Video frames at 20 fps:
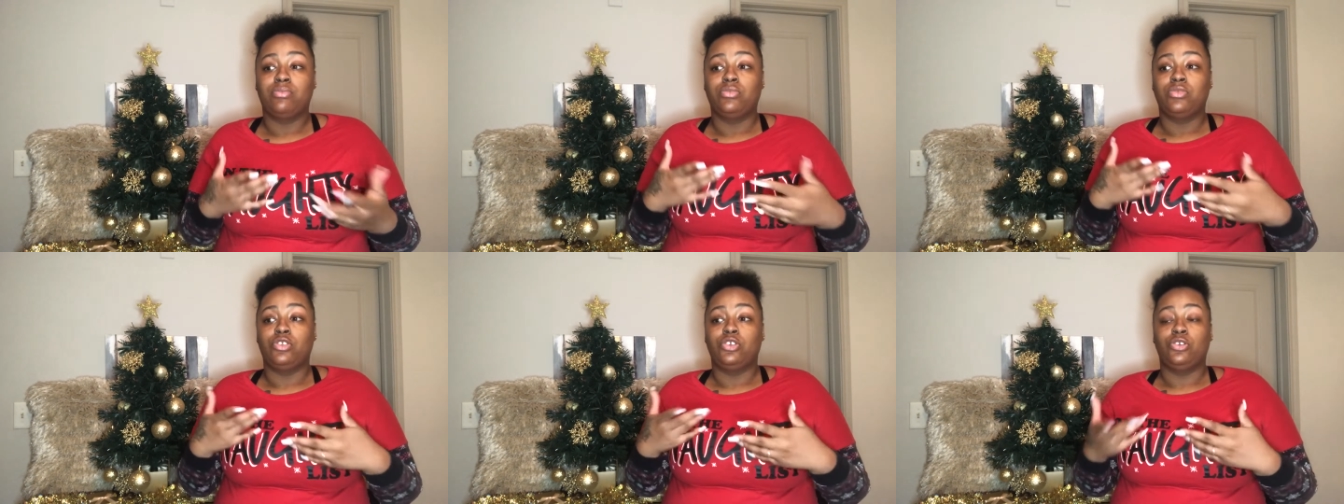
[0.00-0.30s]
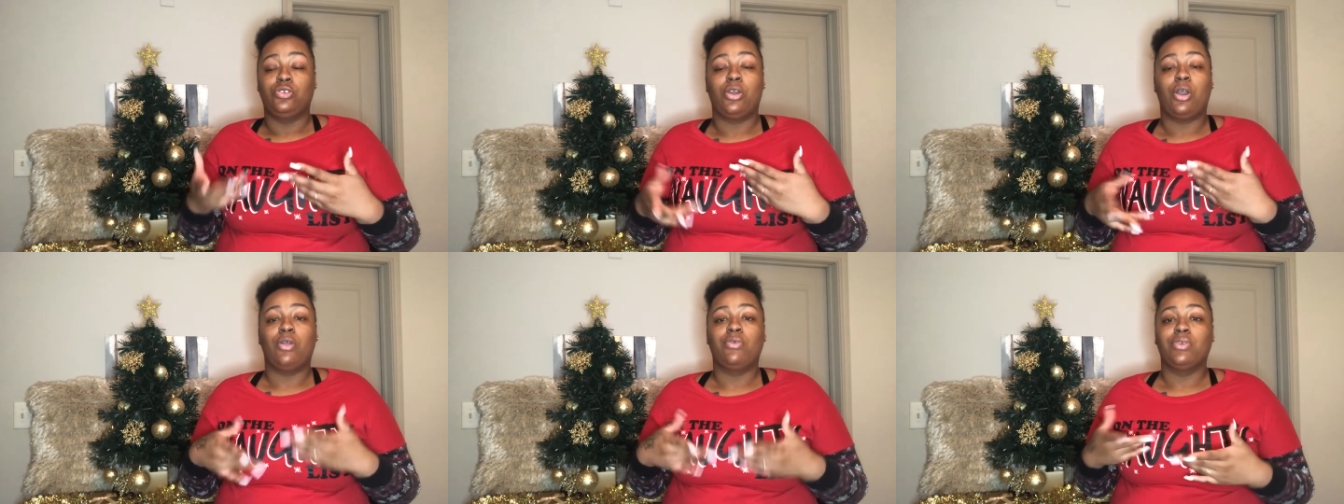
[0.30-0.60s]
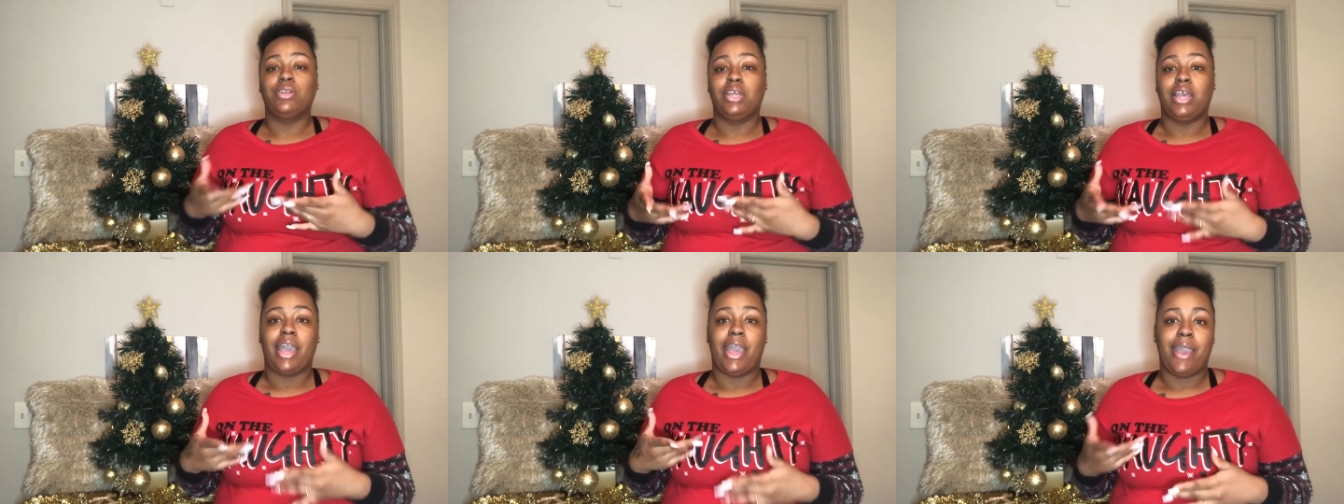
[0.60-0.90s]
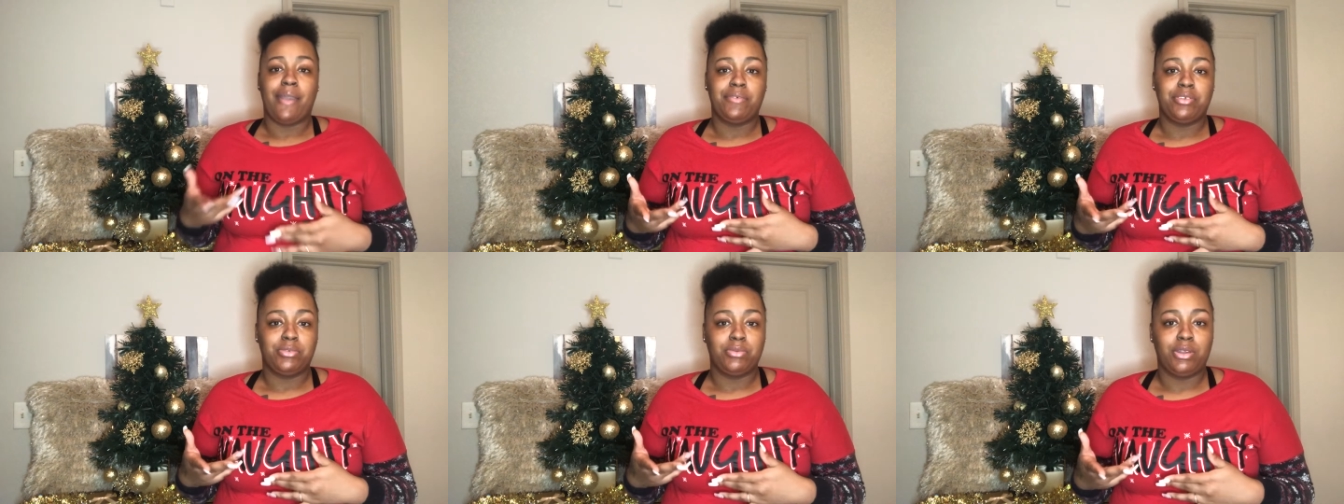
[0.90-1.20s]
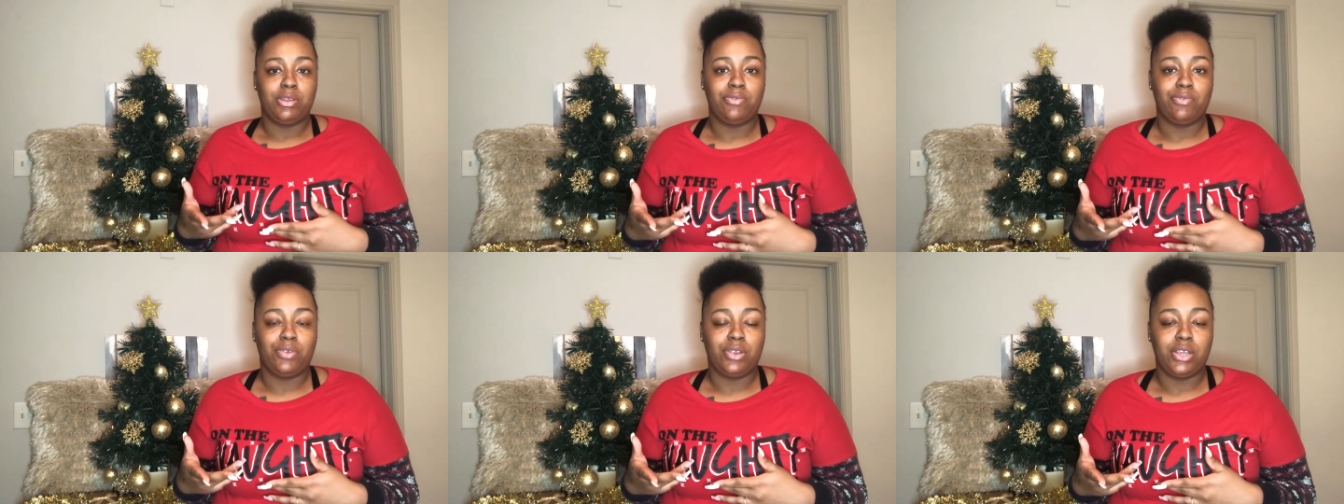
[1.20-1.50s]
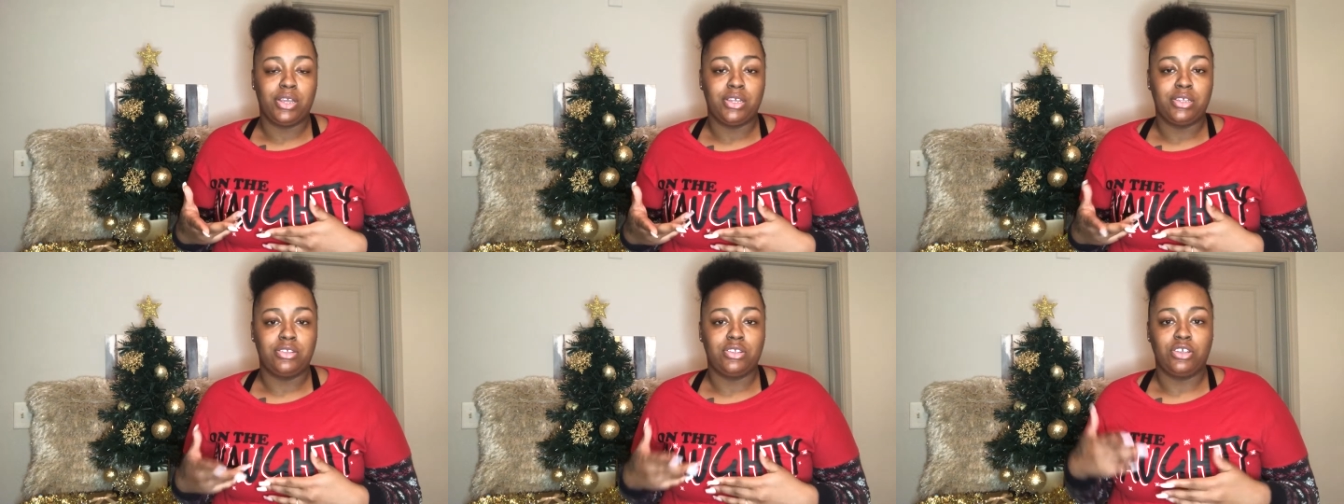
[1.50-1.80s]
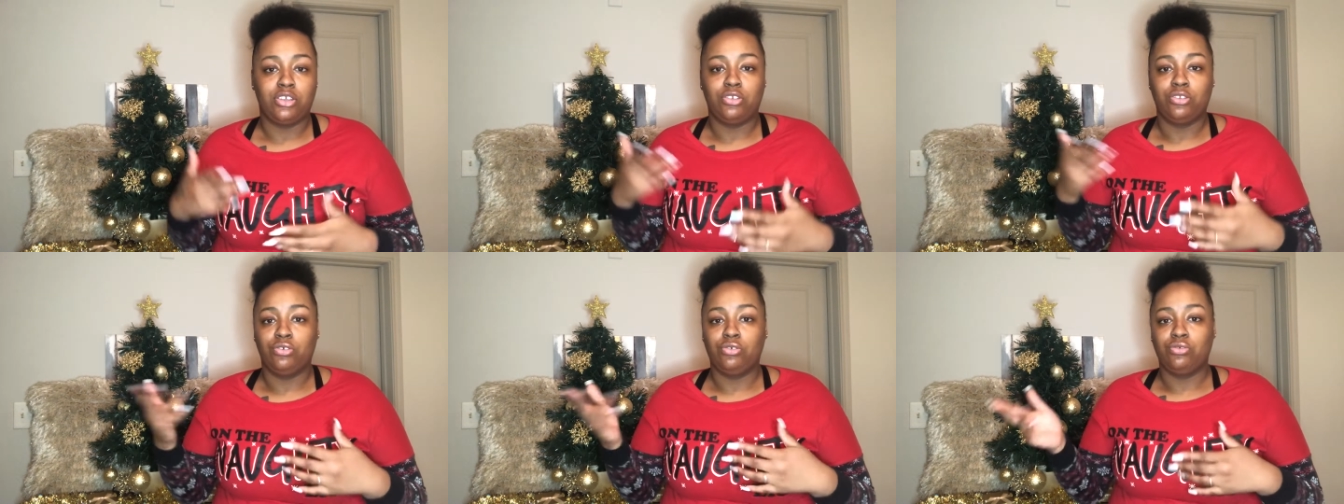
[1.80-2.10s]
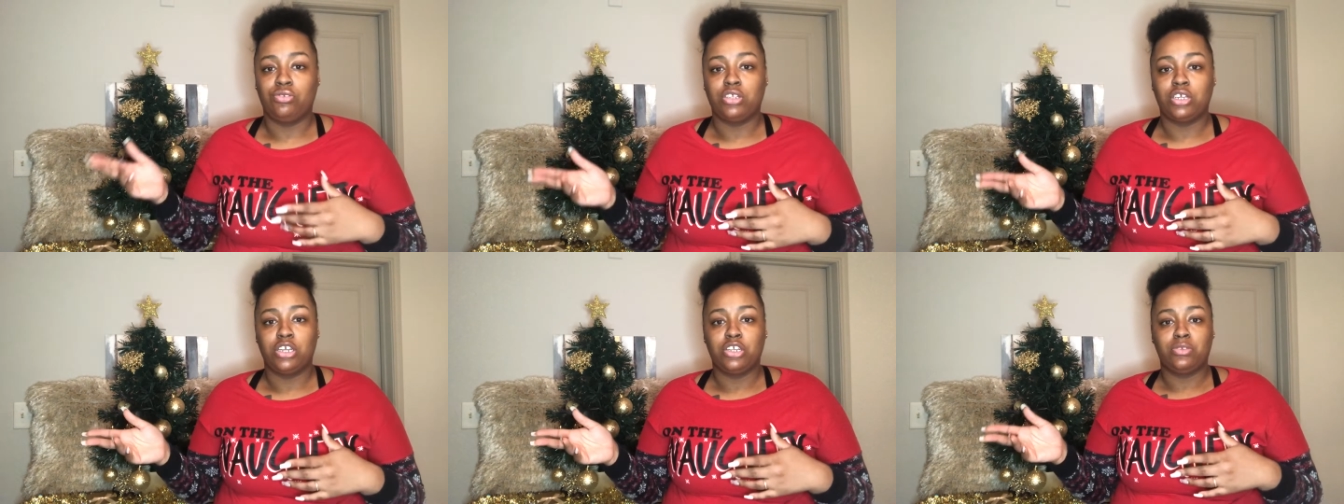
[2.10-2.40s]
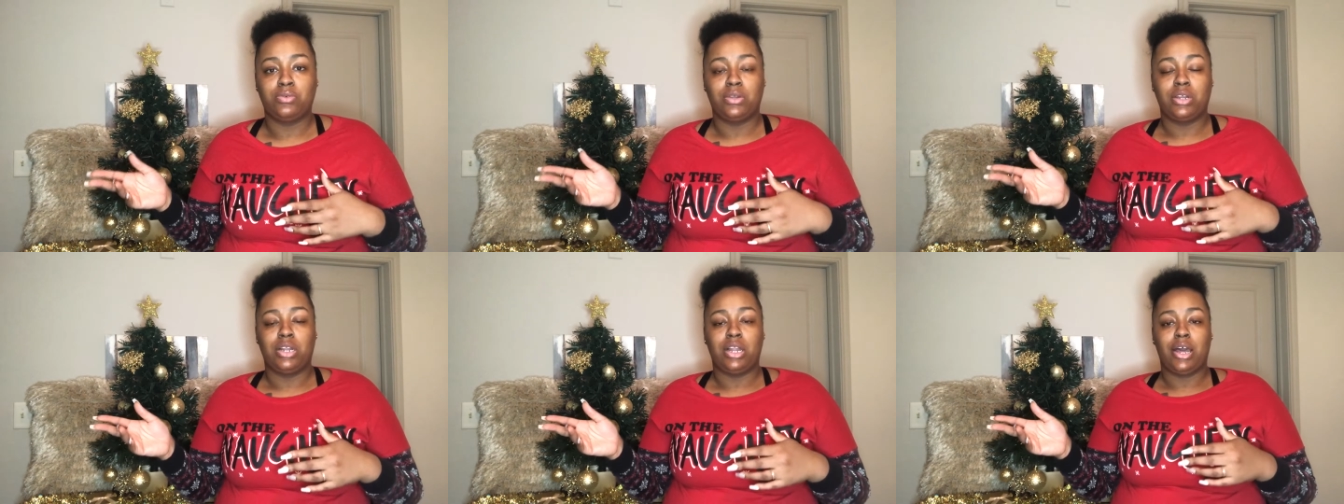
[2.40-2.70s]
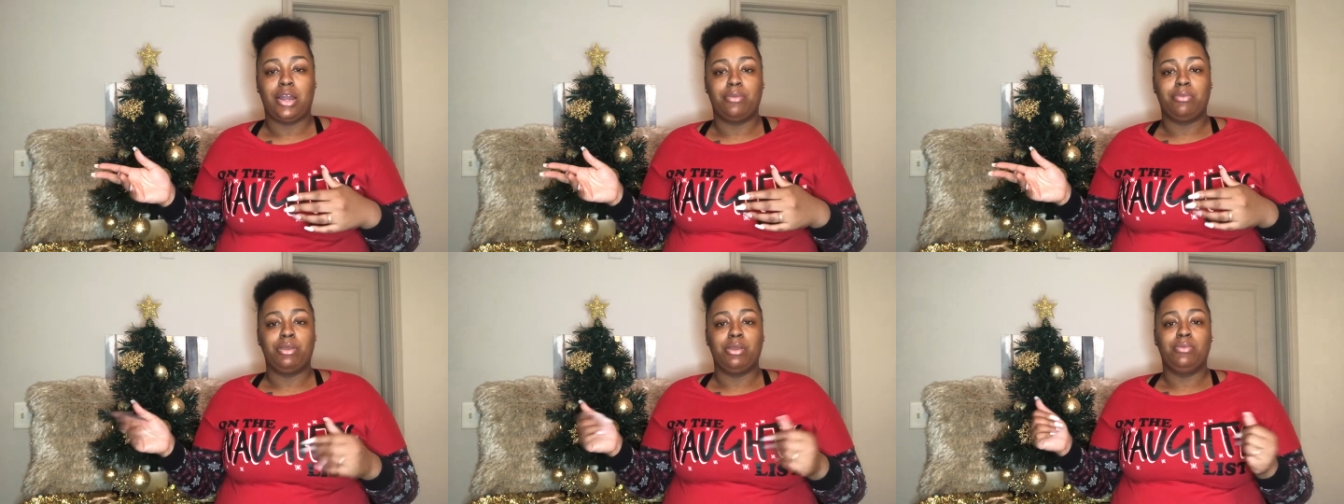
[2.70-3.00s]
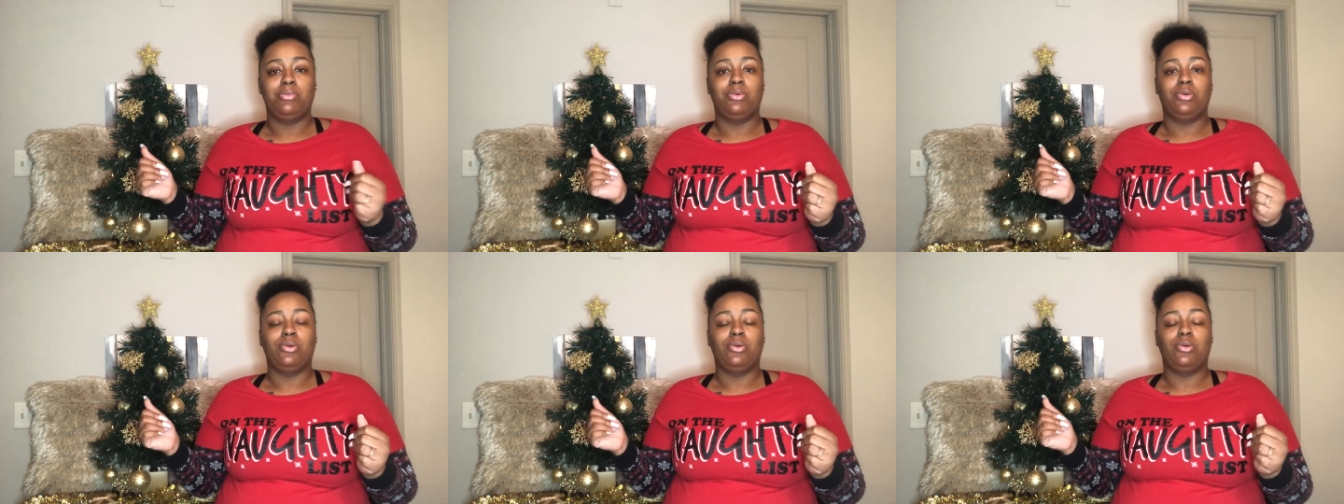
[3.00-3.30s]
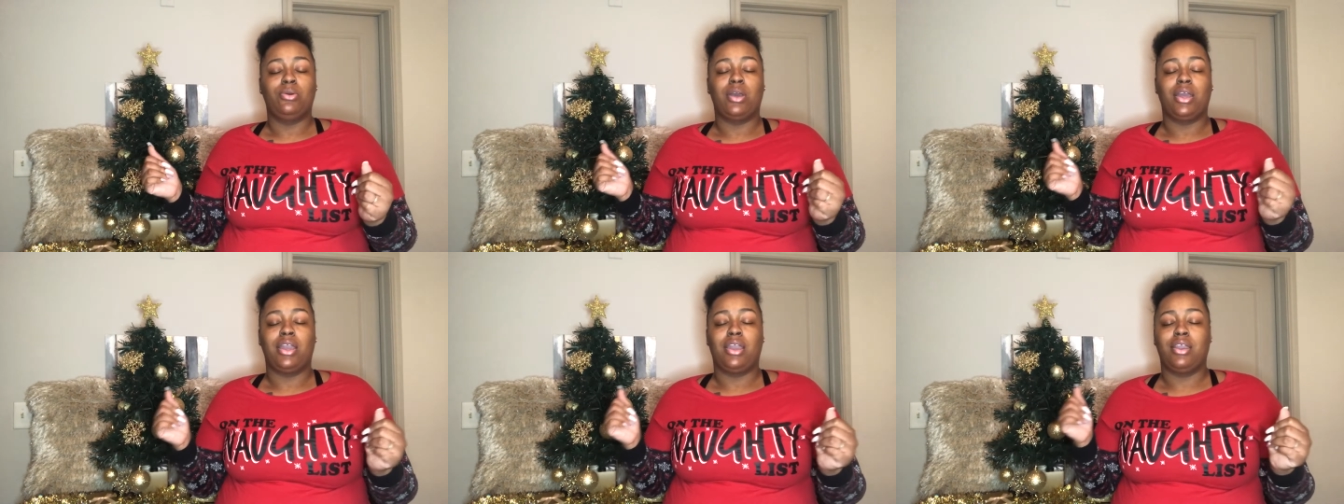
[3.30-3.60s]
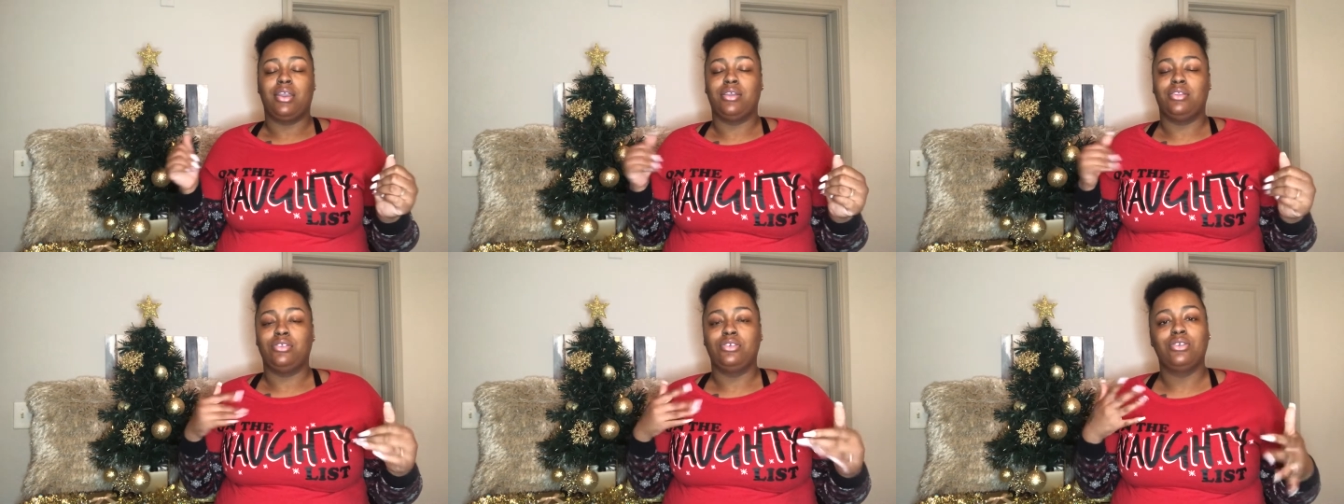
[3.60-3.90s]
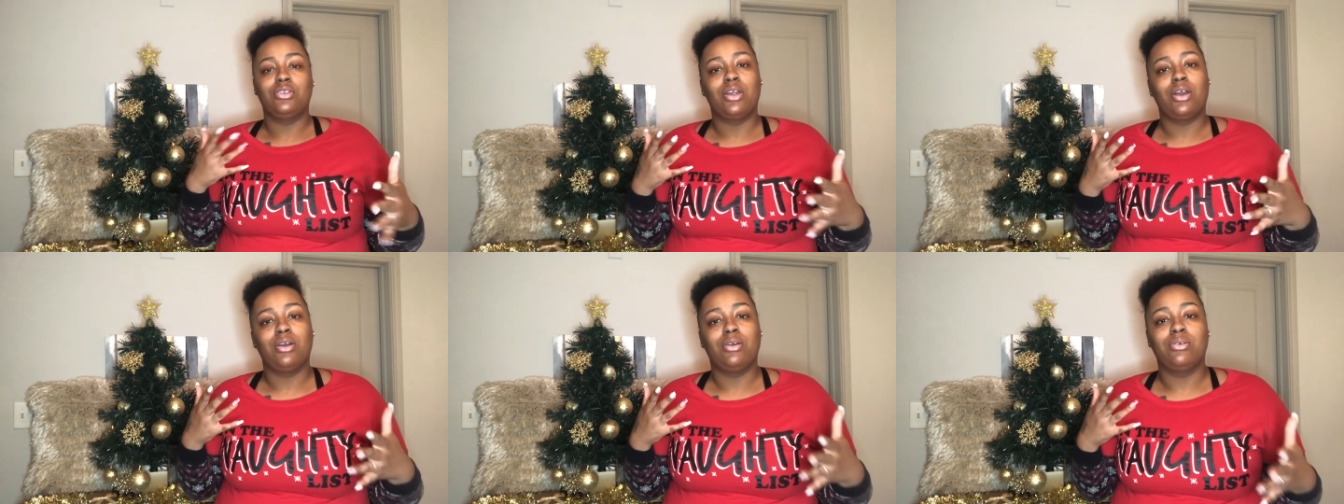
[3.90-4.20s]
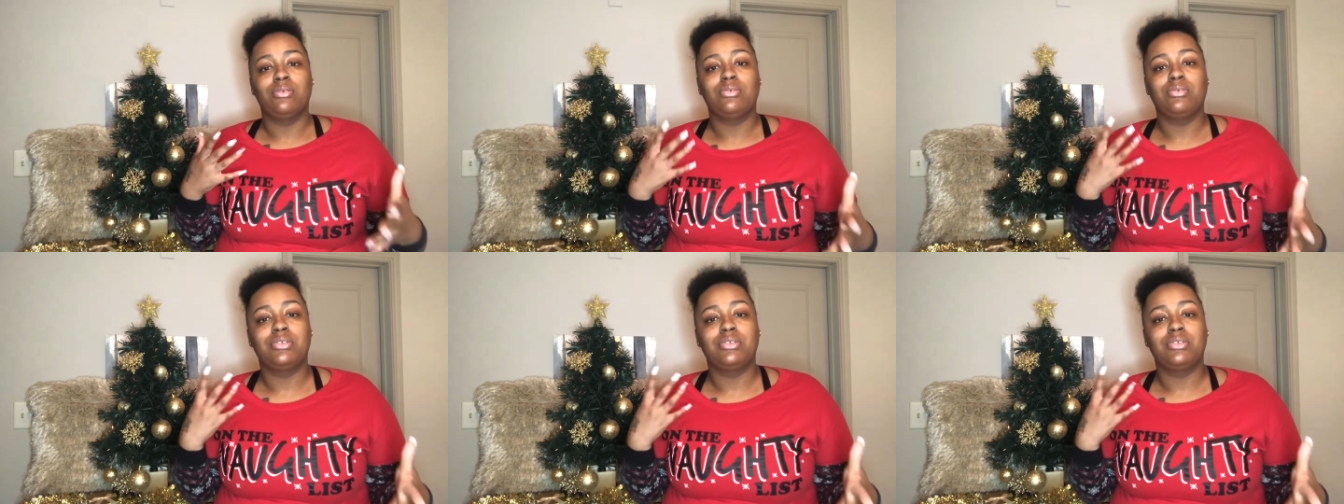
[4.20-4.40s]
you don't really have as many friends and you lose touch with a lot of people and you know